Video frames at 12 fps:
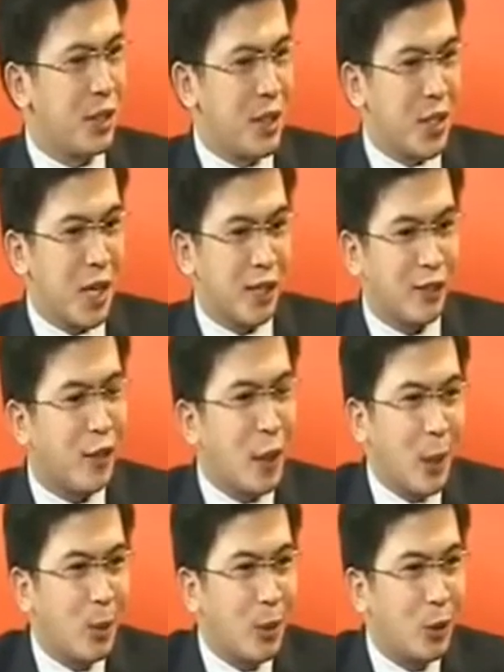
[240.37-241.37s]
It is not
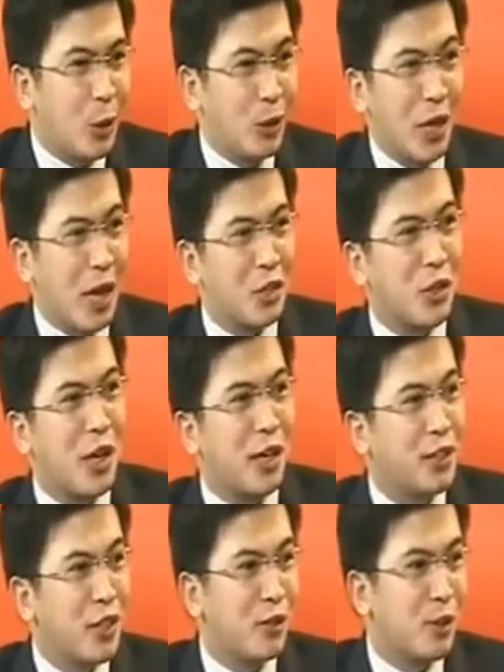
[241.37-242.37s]
available to all
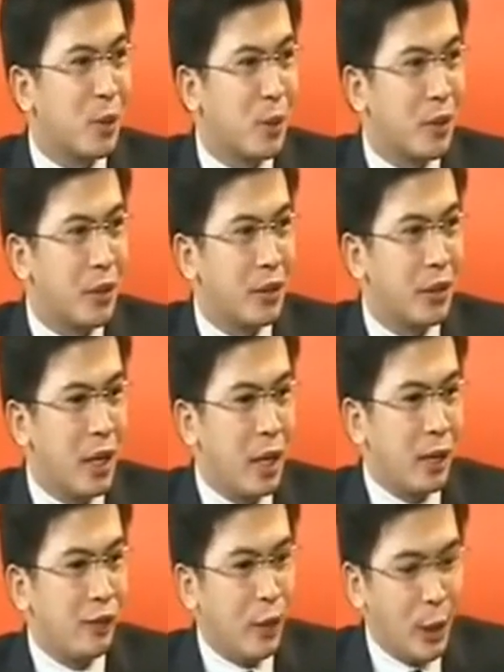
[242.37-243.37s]
nationalities of the world.
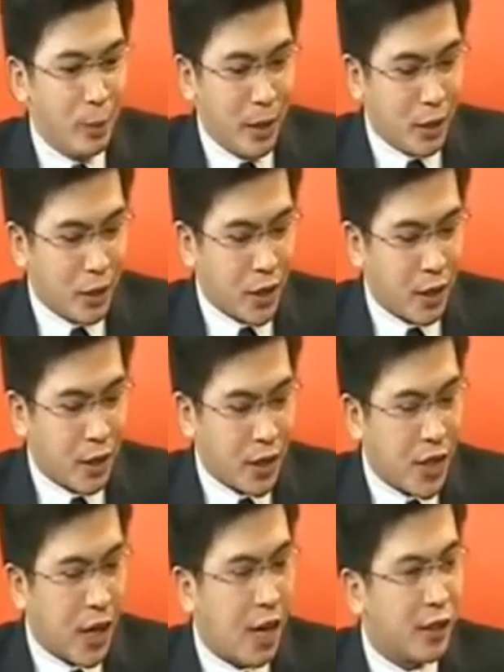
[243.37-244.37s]
Filipinos are
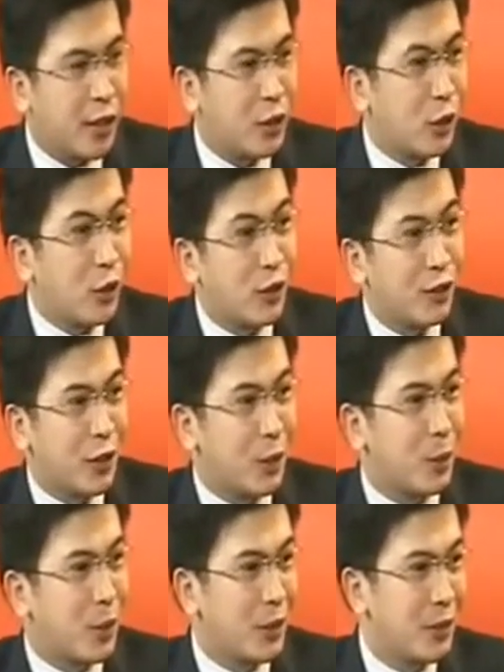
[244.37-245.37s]
scattered all over
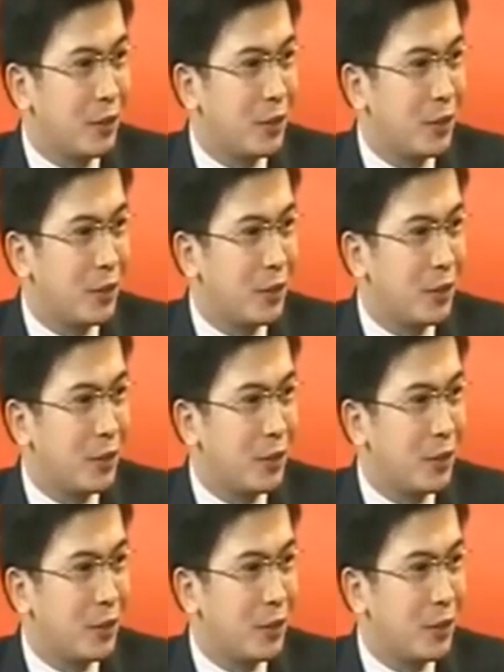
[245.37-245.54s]
the world.